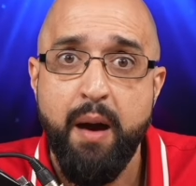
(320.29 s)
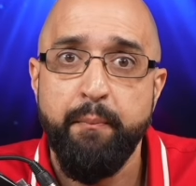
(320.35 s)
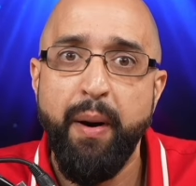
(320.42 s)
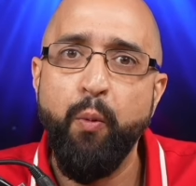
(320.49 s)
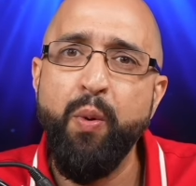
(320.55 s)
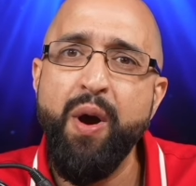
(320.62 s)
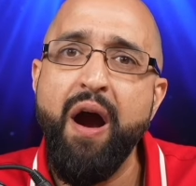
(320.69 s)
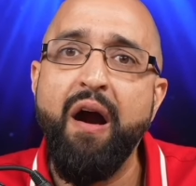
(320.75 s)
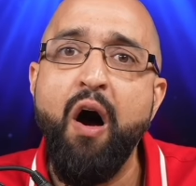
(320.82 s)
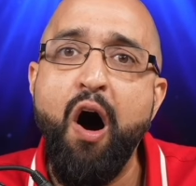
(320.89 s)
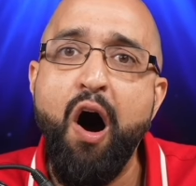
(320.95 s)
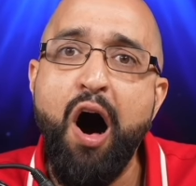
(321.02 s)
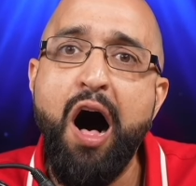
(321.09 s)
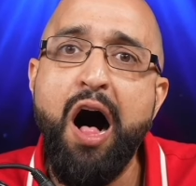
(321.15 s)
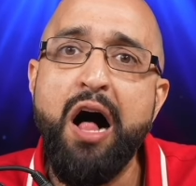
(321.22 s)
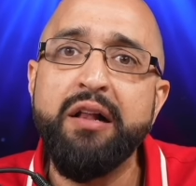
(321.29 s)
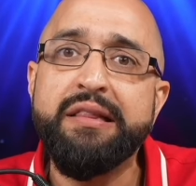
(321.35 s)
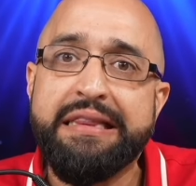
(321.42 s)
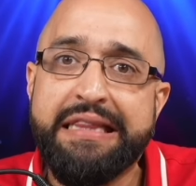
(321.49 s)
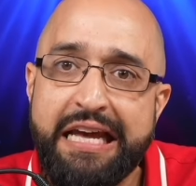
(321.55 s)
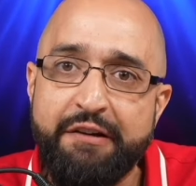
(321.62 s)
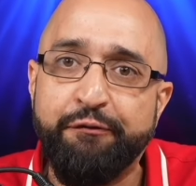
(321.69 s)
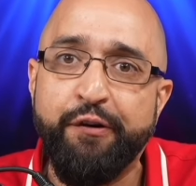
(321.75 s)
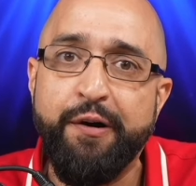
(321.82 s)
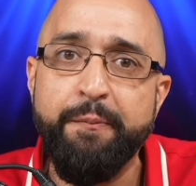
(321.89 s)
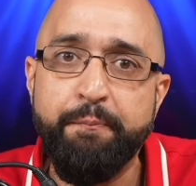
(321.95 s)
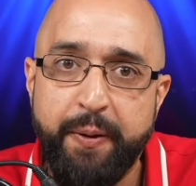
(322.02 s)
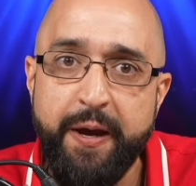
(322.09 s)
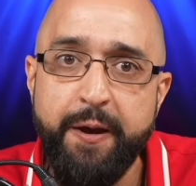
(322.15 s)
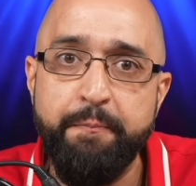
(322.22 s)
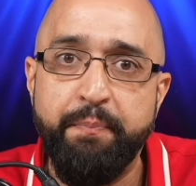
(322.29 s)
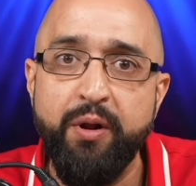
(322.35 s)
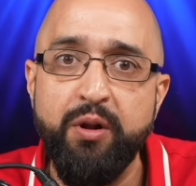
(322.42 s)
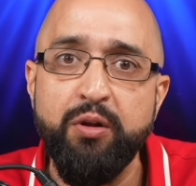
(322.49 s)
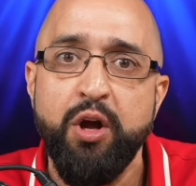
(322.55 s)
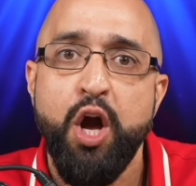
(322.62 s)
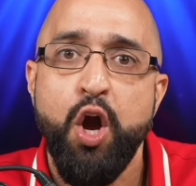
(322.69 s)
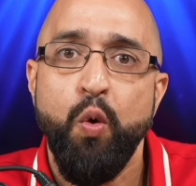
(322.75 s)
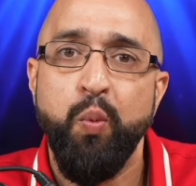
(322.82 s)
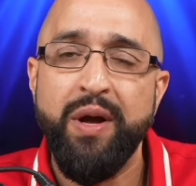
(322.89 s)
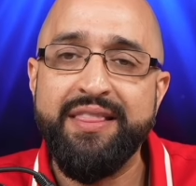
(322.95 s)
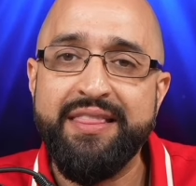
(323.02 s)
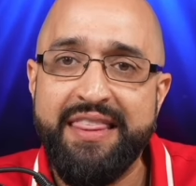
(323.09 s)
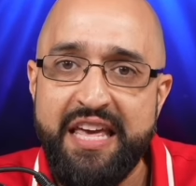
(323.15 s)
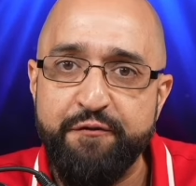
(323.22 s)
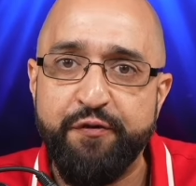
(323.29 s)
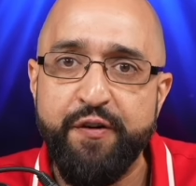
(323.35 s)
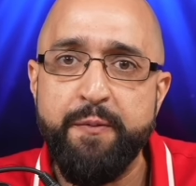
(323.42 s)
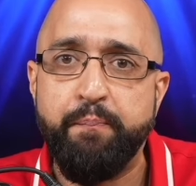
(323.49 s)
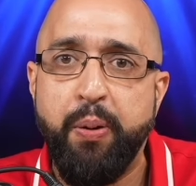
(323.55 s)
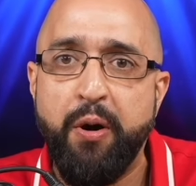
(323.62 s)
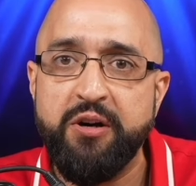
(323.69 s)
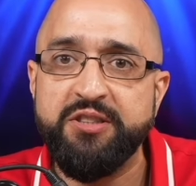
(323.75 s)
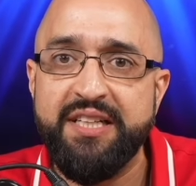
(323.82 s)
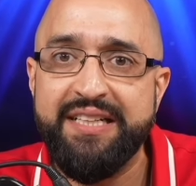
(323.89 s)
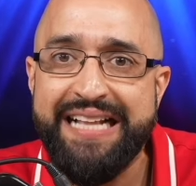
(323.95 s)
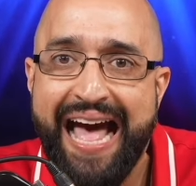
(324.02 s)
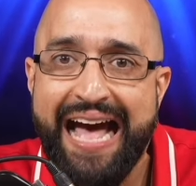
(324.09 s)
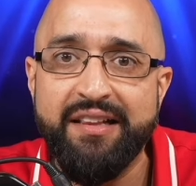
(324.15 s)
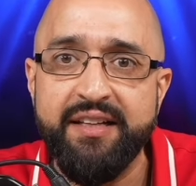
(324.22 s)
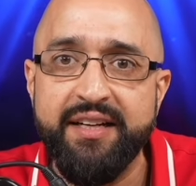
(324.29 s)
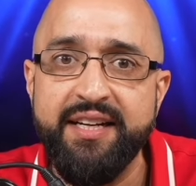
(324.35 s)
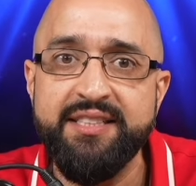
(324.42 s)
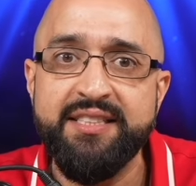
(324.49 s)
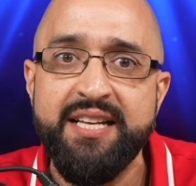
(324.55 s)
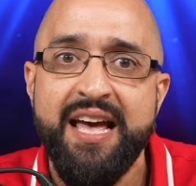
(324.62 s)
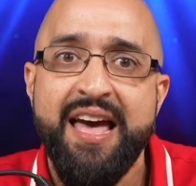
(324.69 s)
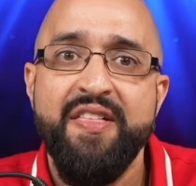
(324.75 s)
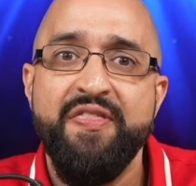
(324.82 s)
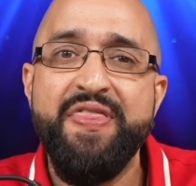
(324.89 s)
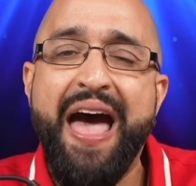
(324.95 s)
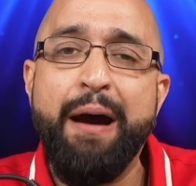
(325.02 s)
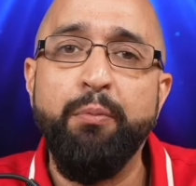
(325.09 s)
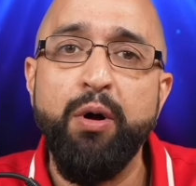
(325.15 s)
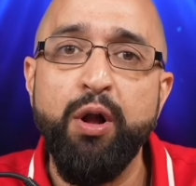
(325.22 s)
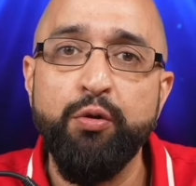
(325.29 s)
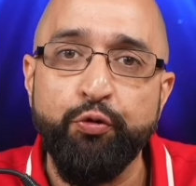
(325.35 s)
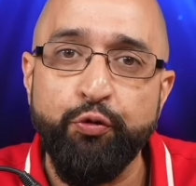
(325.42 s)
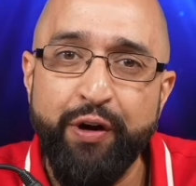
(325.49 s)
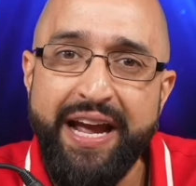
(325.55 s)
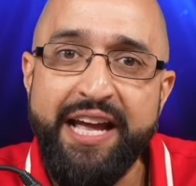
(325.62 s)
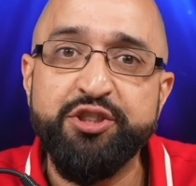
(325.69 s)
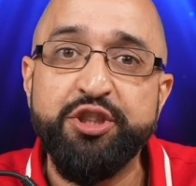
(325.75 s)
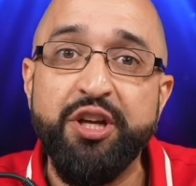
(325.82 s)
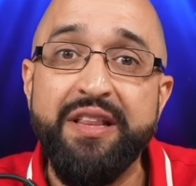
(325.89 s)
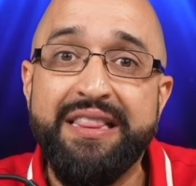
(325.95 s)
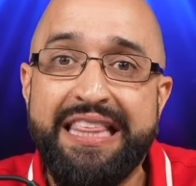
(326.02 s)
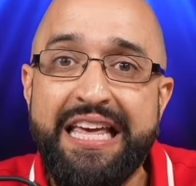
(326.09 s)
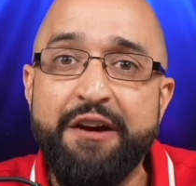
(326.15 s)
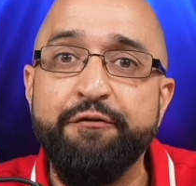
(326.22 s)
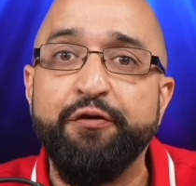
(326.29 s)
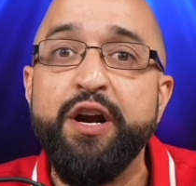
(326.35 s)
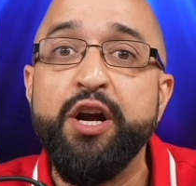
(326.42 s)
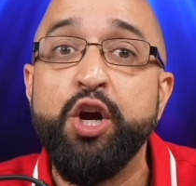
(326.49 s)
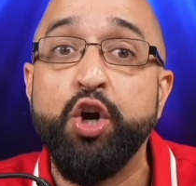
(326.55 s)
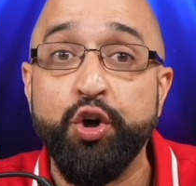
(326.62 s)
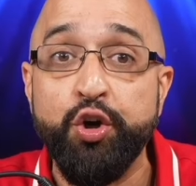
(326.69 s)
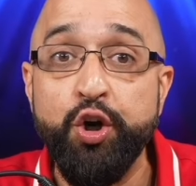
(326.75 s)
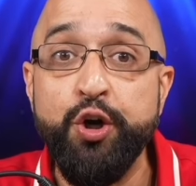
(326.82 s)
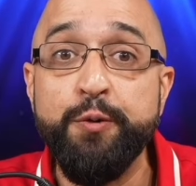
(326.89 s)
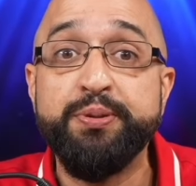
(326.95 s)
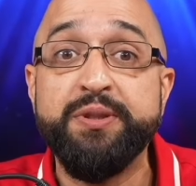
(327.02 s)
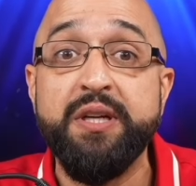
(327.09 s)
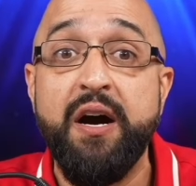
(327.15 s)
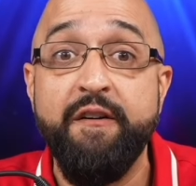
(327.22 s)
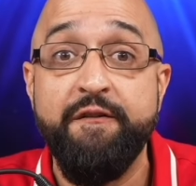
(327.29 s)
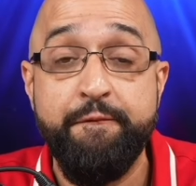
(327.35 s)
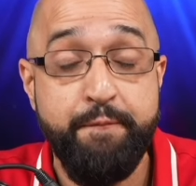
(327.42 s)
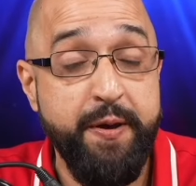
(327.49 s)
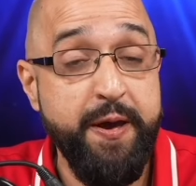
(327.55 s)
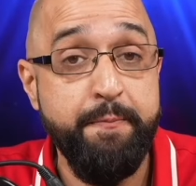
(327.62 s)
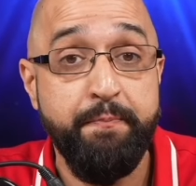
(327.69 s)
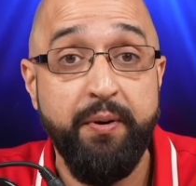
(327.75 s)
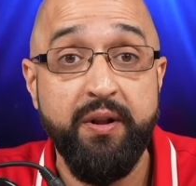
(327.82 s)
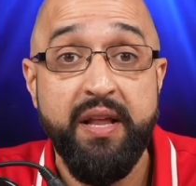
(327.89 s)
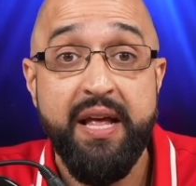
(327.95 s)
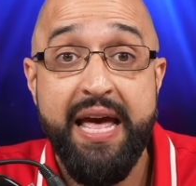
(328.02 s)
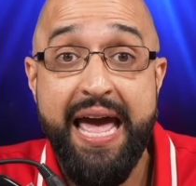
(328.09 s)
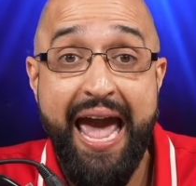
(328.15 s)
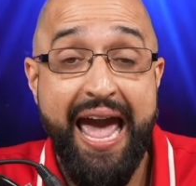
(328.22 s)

but we are all different people with different personalities that will reach different groups of people.